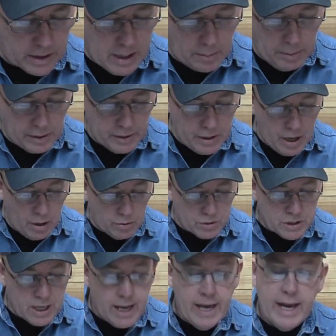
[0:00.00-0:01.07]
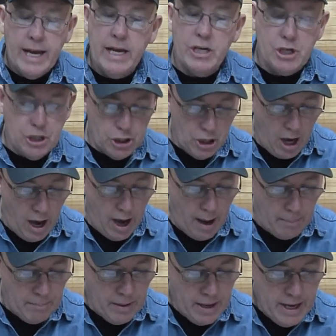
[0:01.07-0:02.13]
a couple of notes. His
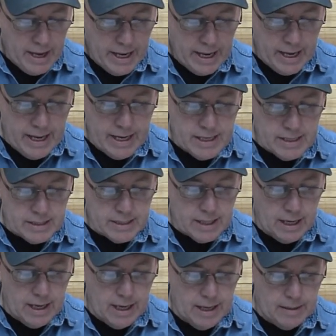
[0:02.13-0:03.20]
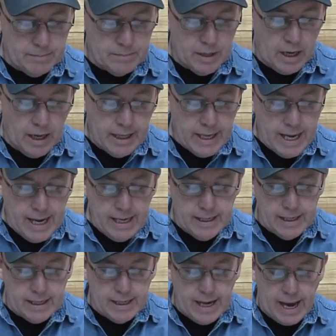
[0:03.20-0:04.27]
shop is um,
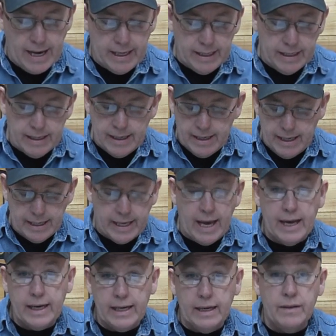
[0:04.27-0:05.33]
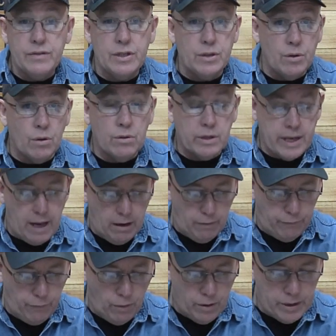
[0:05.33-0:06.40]
unheated, and he again he lives in Northern
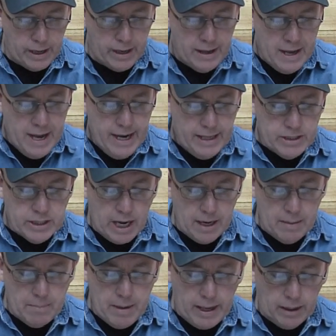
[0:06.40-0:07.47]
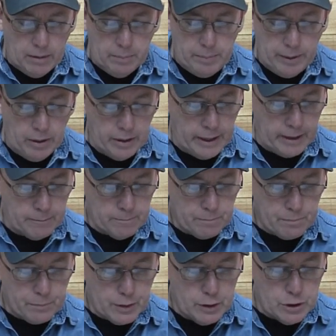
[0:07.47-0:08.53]
California. He's got a metal building.
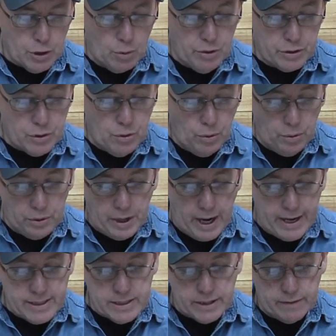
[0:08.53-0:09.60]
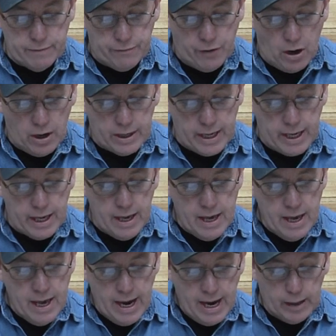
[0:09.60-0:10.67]
So with cool nights and foggy
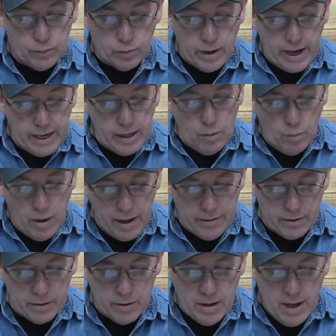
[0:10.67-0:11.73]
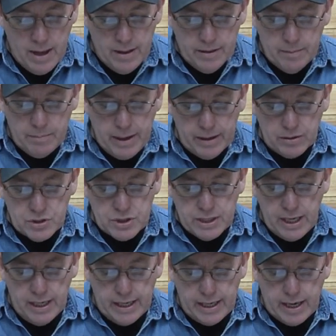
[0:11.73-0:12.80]
and rainy weather, the metal
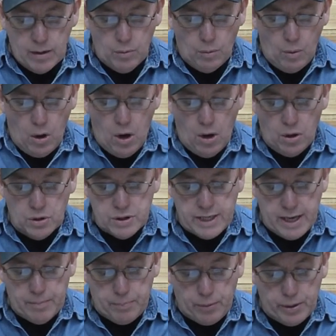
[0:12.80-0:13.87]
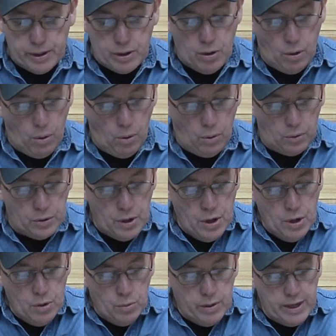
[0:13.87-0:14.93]
ceiling and walls get pretty cold.
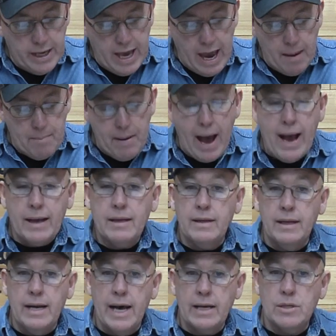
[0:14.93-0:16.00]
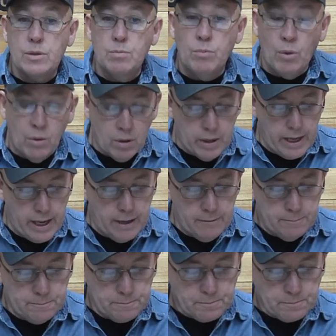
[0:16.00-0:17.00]
When he came back the next morning